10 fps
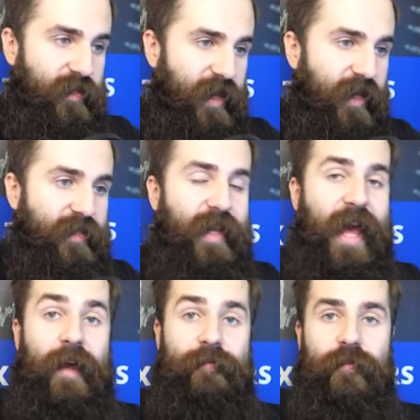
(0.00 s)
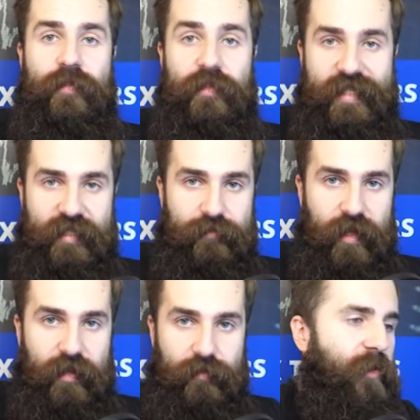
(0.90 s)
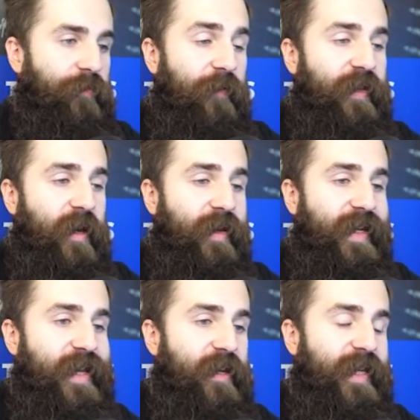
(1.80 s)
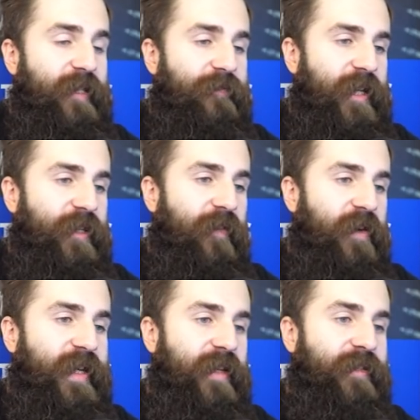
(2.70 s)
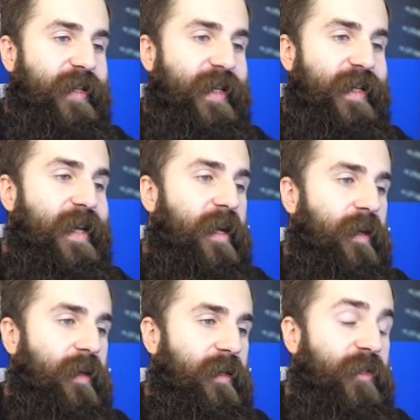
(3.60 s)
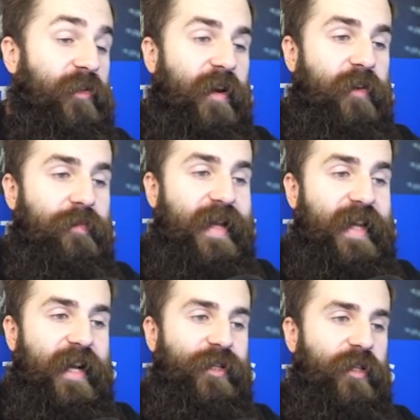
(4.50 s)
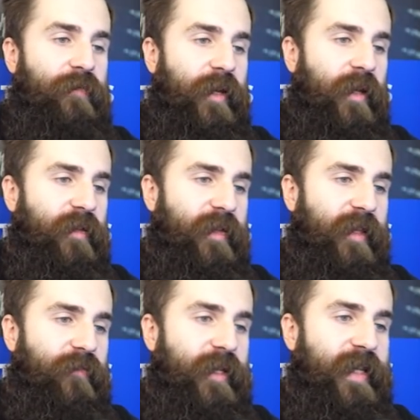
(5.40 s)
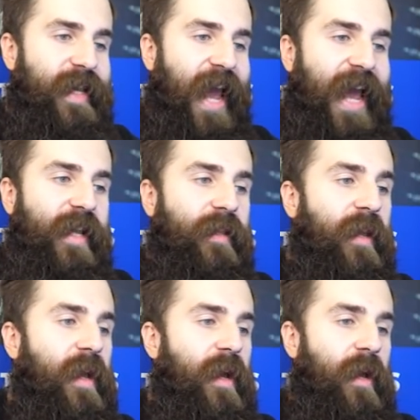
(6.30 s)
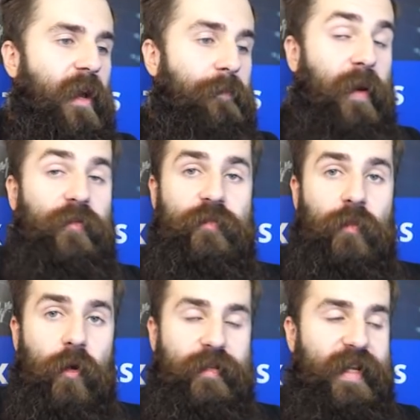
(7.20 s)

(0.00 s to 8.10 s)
does have the discipline. The profit target here is finished very nicely. The trader made actually 128 pounds more